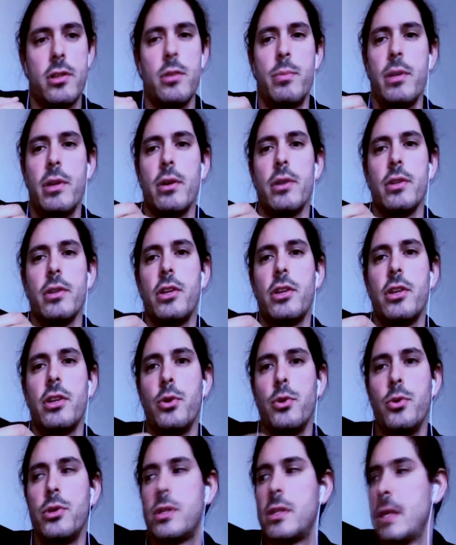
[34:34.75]
to be able to
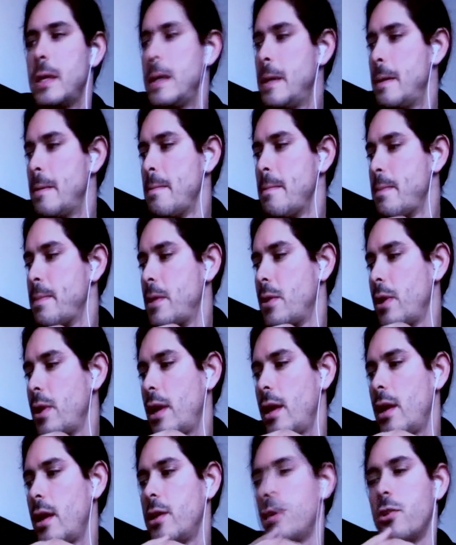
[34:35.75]
use
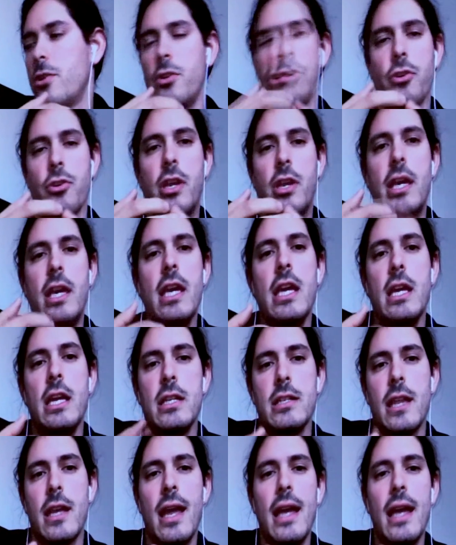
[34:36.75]
your keys.